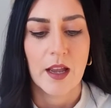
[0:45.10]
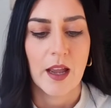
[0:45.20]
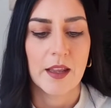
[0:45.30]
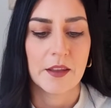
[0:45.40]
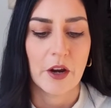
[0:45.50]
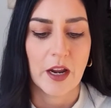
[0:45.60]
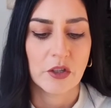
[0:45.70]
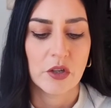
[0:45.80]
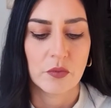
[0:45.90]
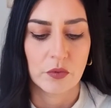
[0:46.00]
and they're
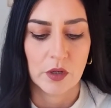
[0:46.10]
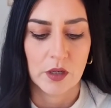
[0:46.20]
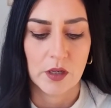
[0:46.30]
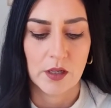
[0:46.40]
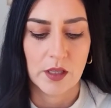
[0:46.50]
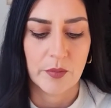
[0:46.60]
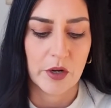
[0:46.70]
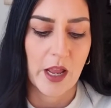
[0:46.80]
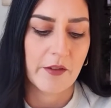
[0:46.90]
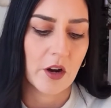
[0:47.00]
actually really
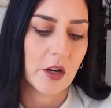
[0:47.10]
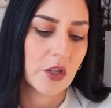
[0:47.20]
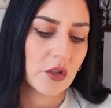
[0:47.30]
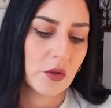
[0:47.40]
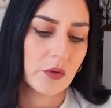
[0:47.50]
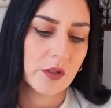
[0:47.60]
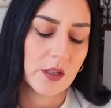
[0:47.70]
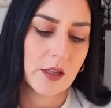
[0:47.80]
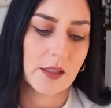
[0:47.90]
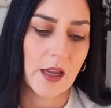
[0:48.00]
pretty. I've already used
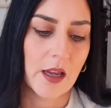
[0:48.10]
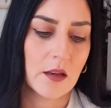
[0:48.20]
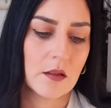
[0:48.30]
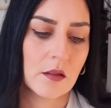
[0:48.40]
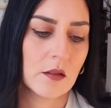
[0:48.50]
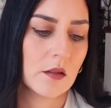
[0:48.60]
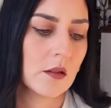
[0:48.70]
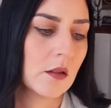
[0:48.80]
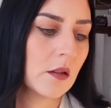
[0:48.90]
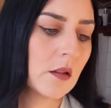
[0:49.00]
a set,
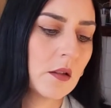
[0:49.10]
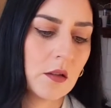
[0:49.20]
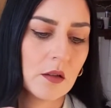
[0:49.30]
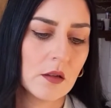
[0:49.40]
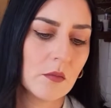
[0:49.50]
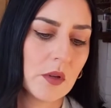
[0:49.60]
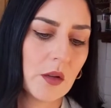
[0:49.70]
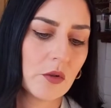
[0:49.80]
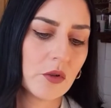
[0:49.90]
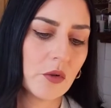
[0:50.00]
but
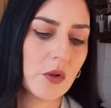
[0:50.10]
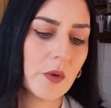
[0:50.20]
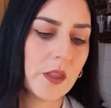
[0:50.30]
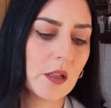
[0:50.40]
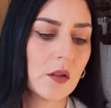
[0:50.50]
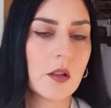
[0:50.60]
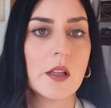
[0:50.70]
I'll show you what they look